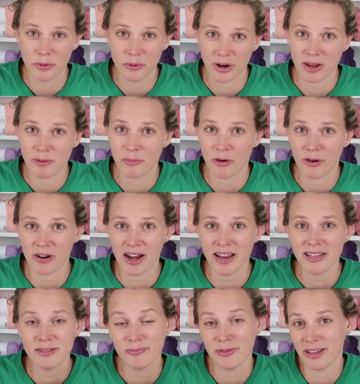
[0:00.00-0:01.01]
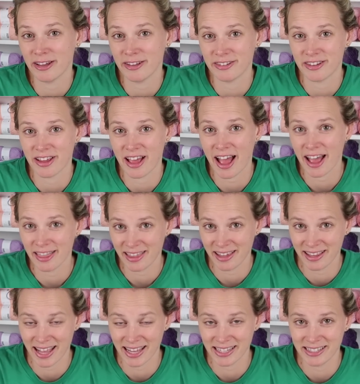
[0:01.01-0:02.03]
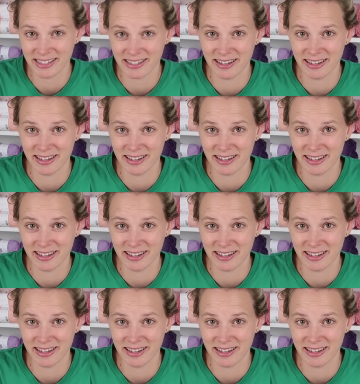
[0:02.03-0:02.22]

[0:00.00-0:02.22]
work in progress because I think that's